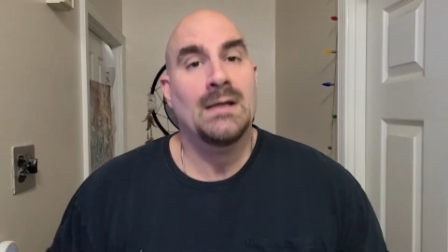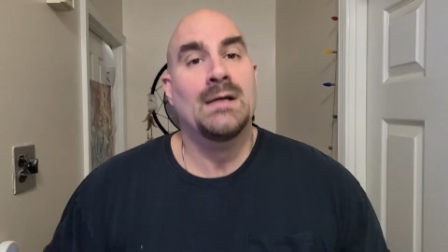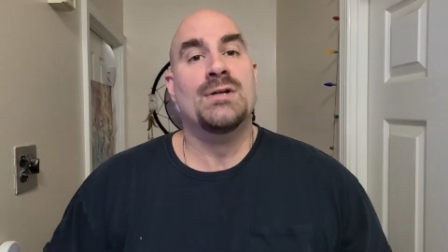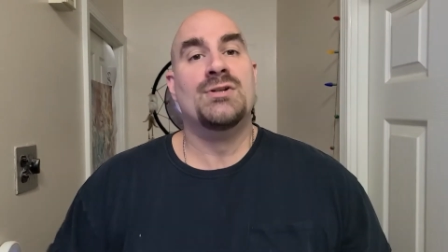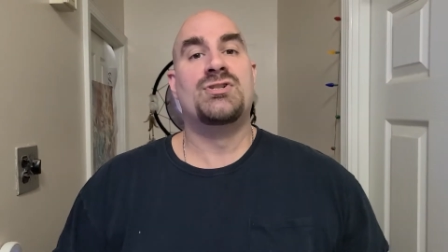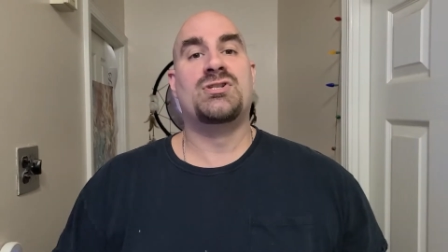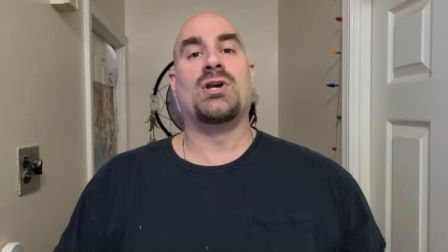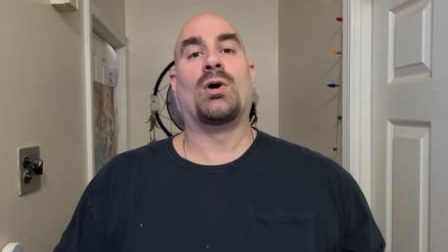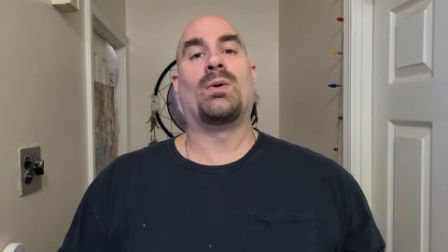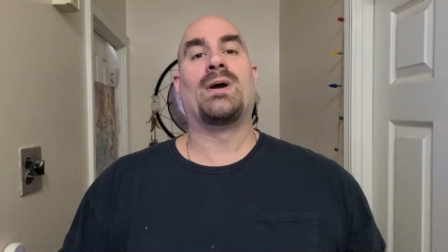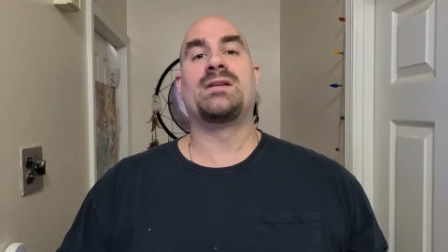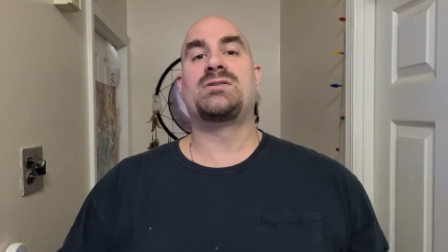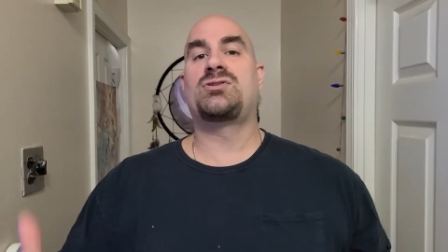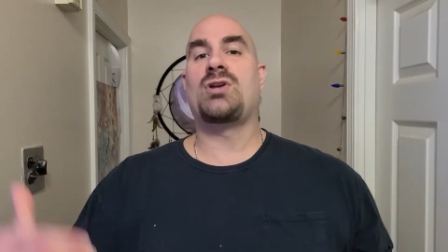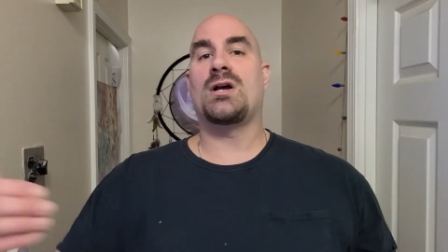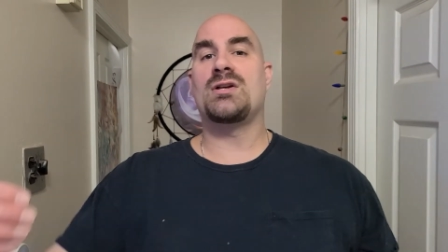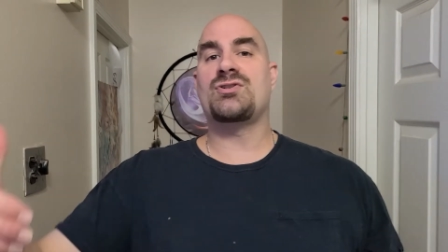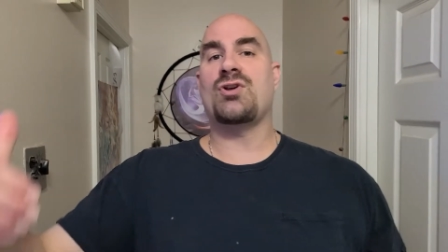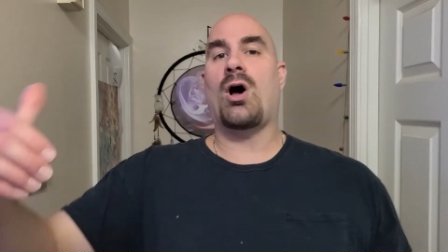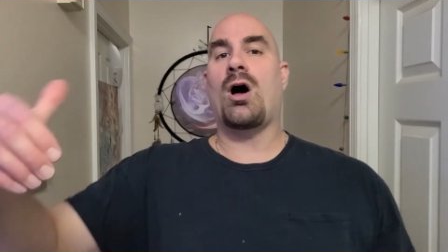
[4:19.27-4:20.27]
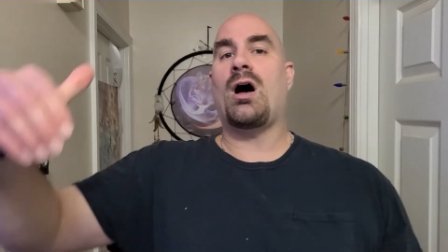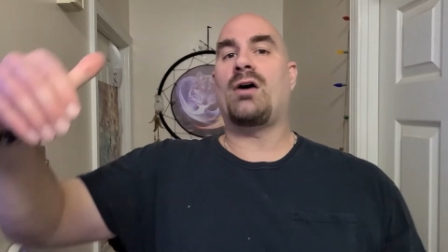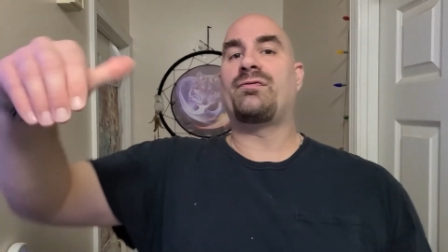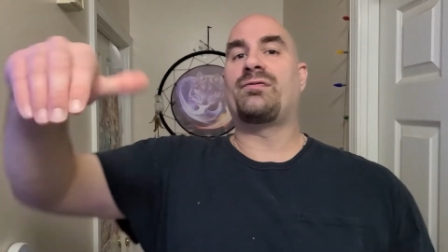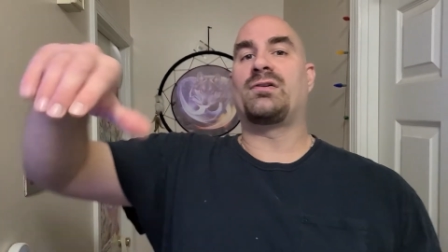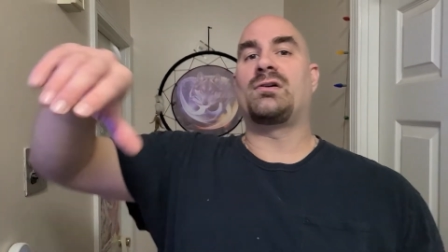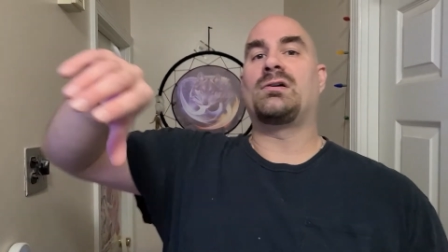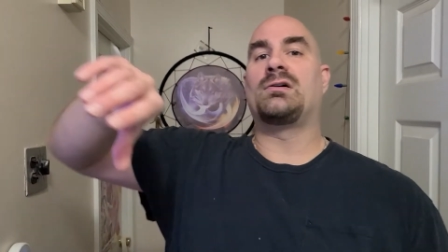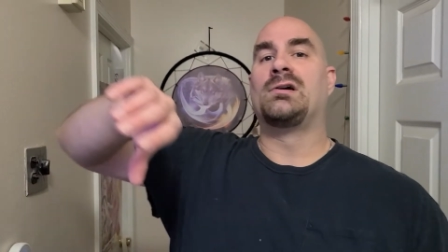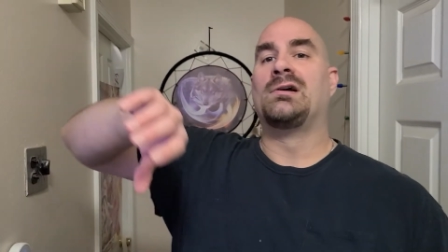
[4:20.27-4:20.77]
So it does
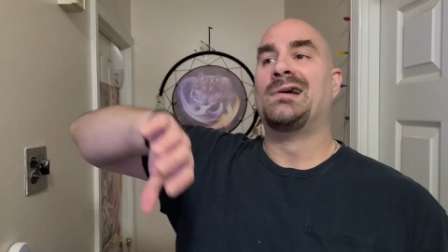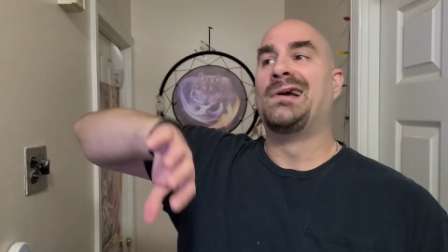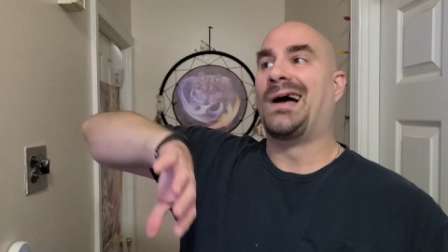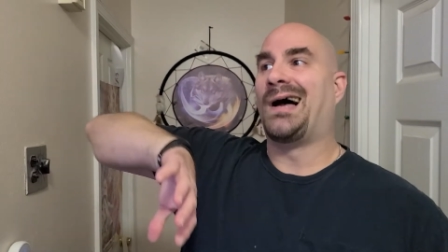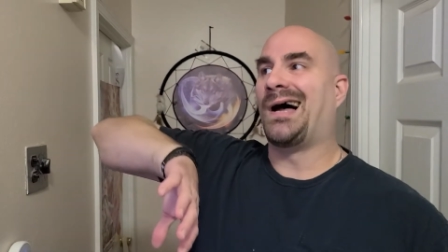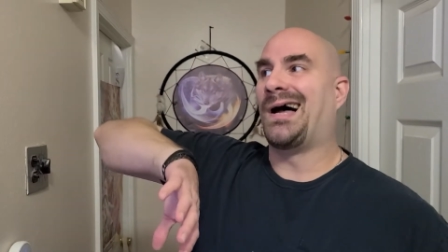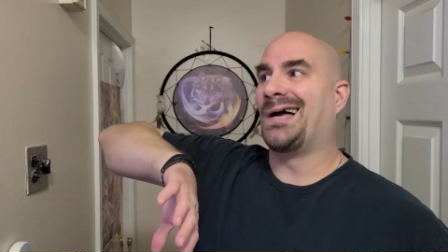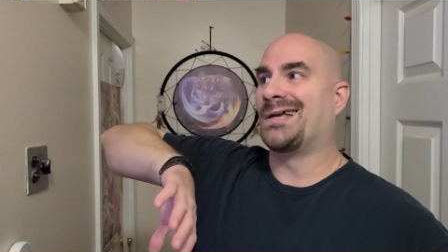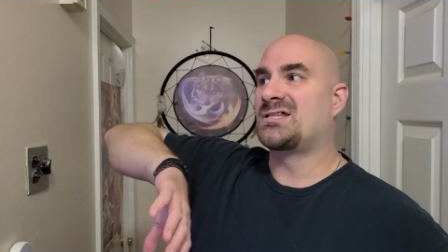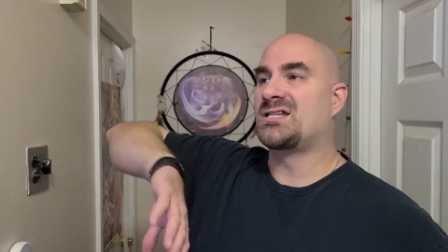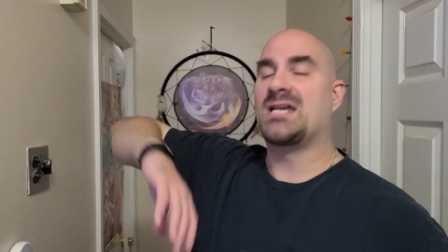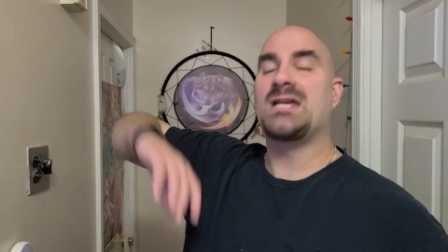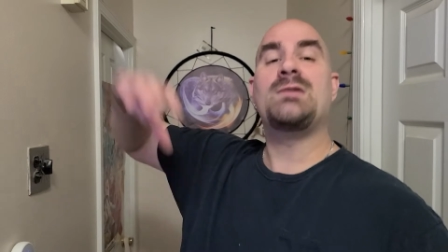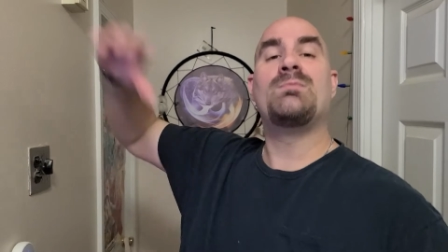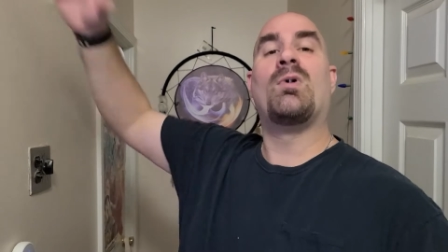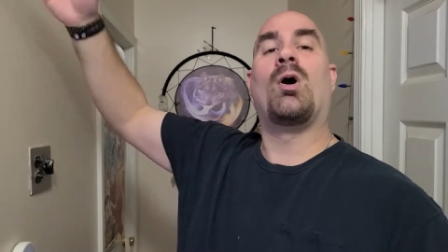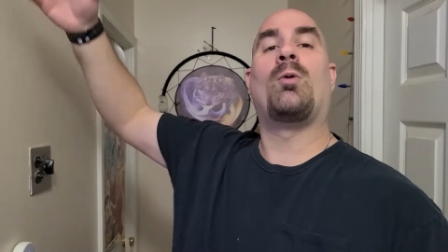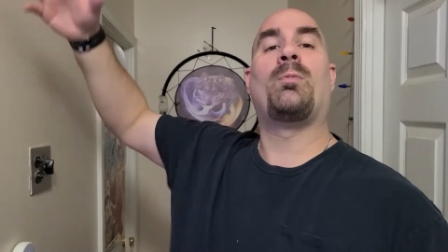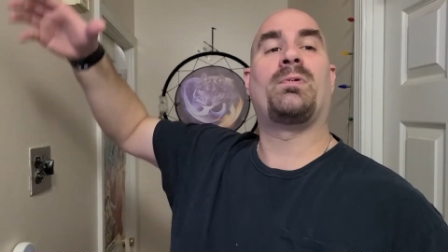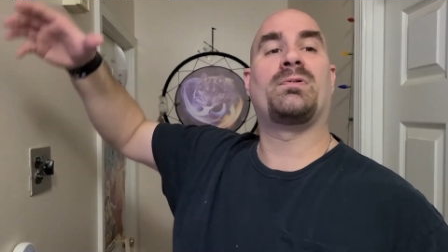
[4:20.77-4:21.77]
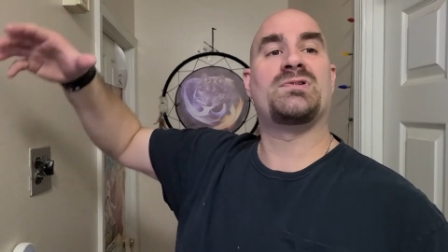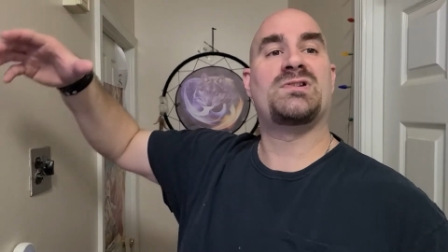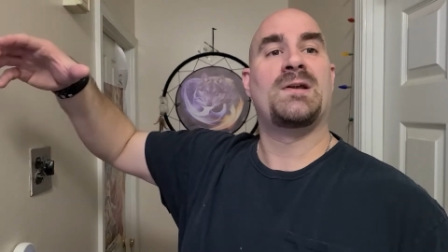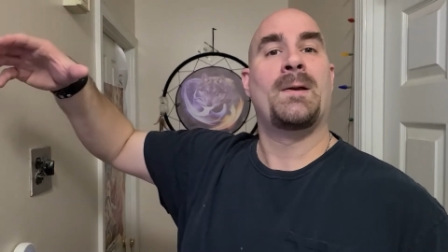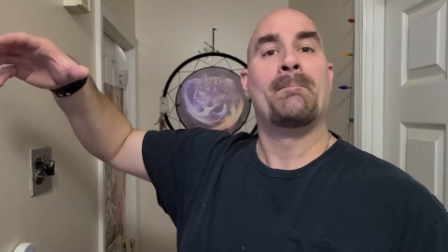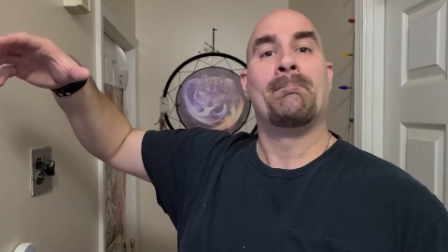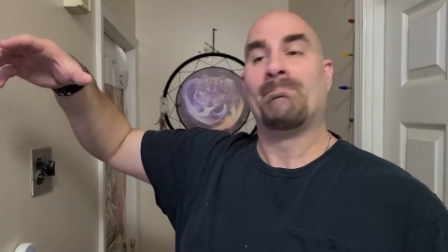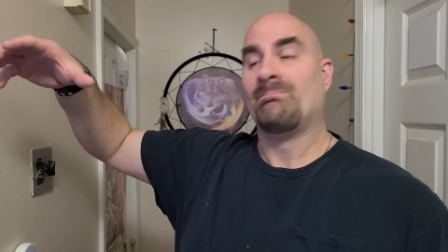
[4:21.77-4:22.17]
offer T-Mobile's